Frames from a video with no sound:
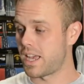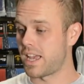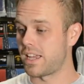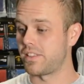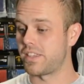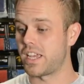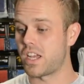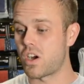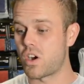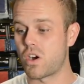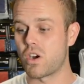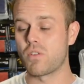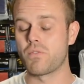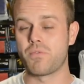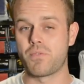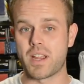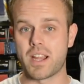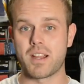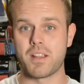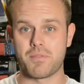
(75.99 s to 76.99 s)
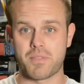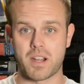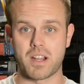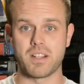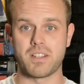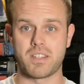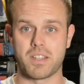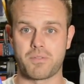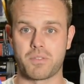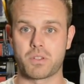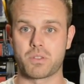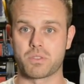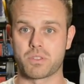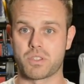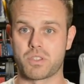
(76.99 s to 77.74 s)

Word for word: and they are very, very difficult